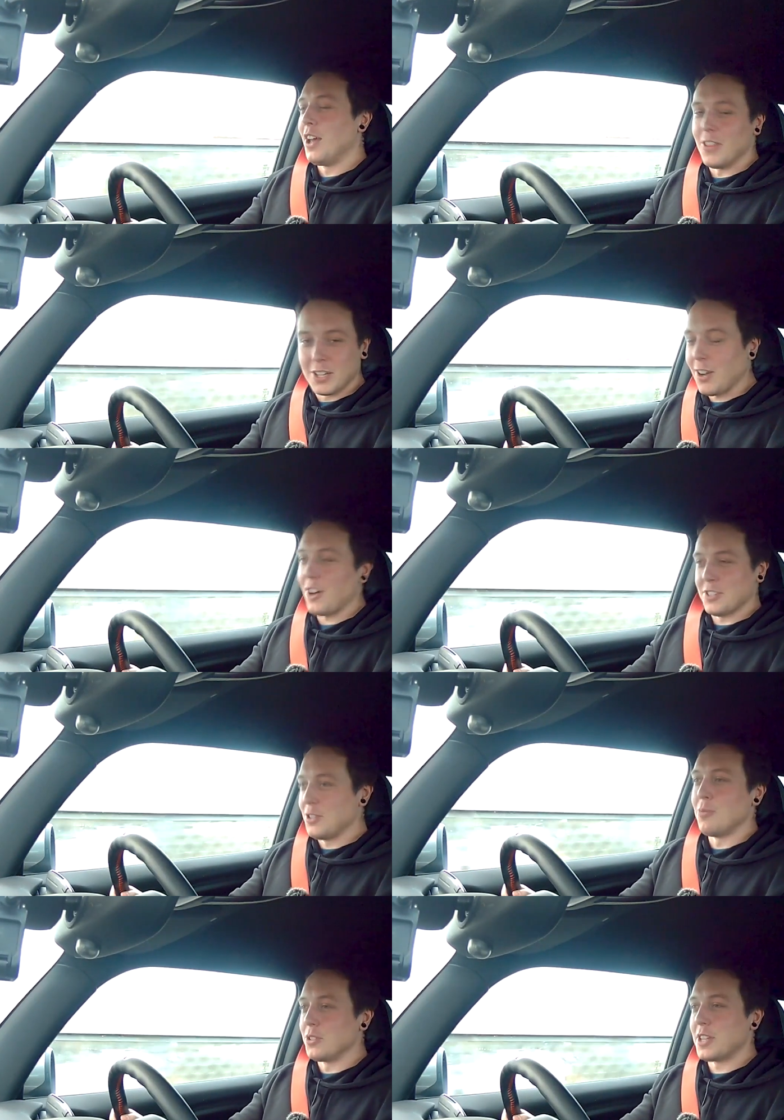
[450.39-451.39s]
the car still
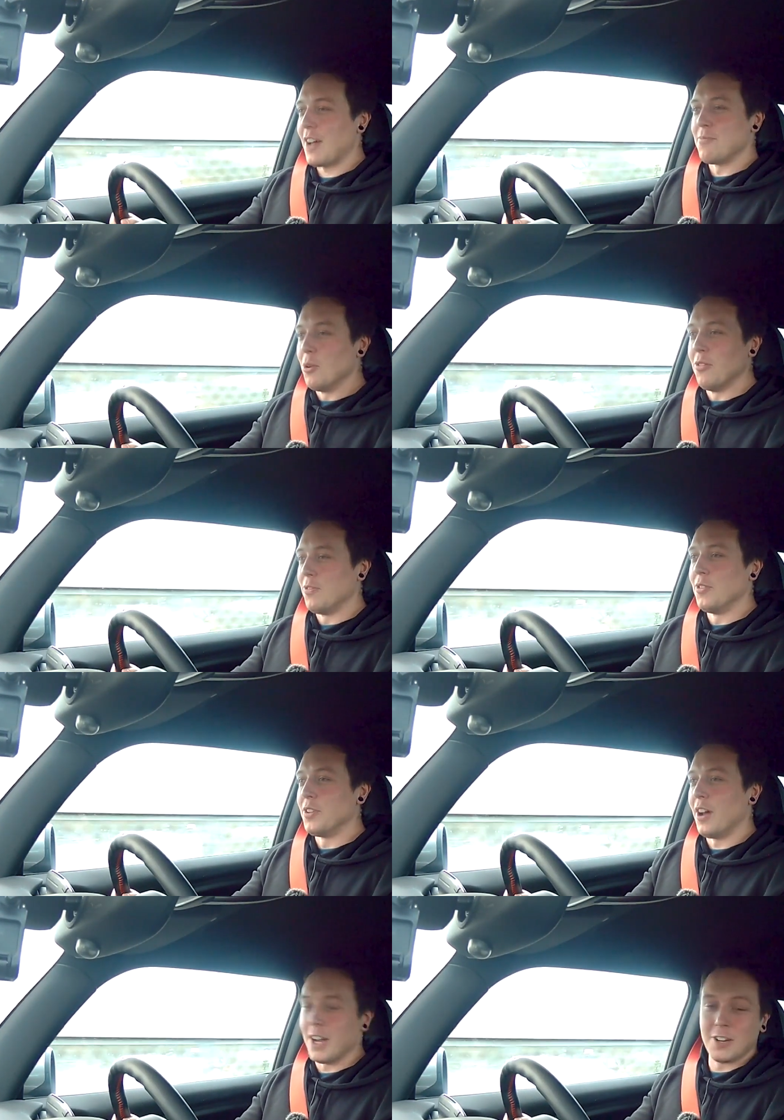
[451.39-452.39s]
wants to have more fun
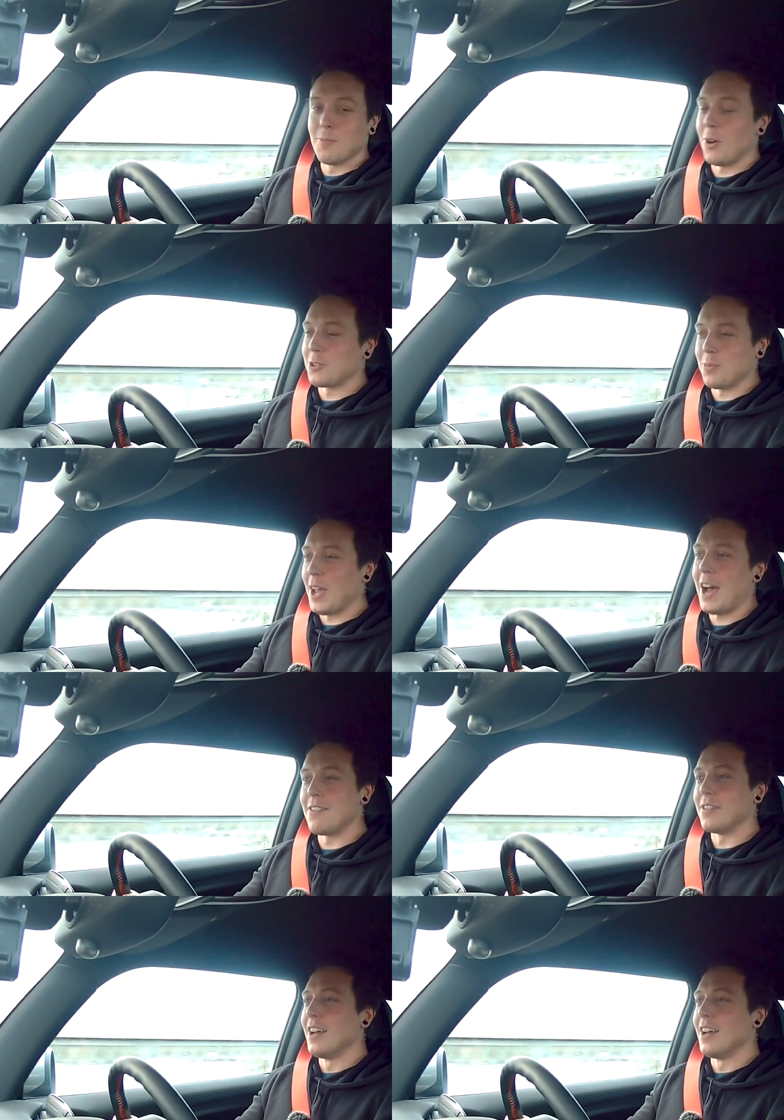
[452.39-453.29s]
than I can possibly have.